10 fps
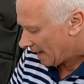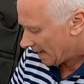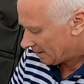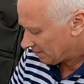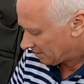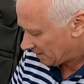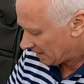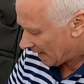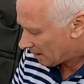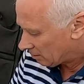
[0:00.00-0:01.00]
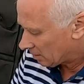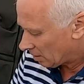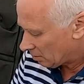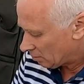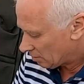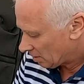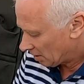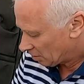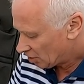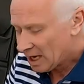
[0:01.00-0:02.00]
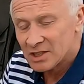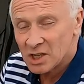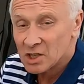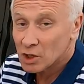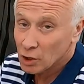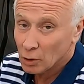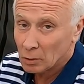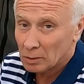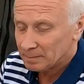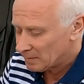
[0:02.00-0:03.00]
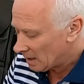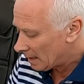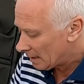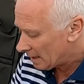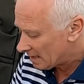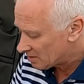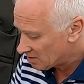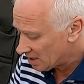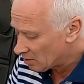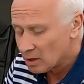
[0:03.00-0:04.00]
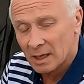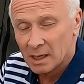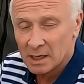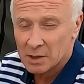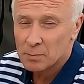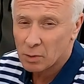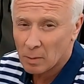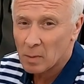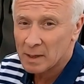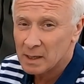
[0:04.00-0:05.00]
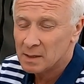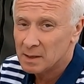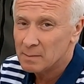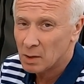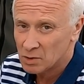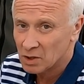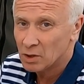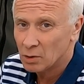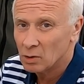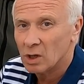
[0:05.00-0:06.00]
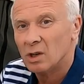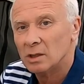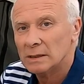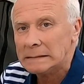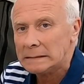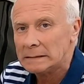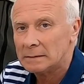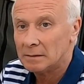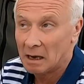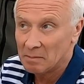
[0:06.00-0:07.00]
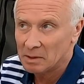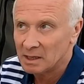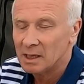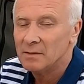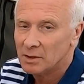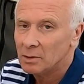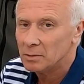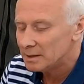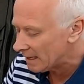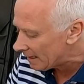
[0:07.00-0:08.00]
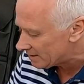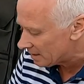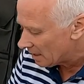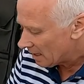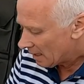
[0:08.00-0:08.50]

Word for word: And the Alko's Chassis Secure, uh, as I said earlier, is probably the most secure lock uh, I believe that you can get.